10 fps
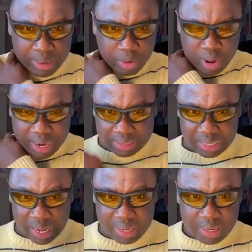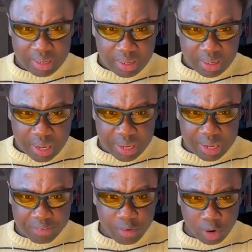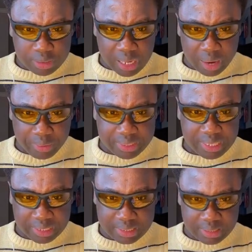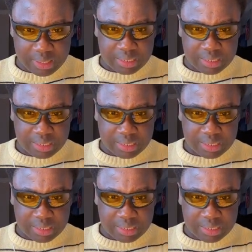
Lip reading: I mean, one casa a year force a restart.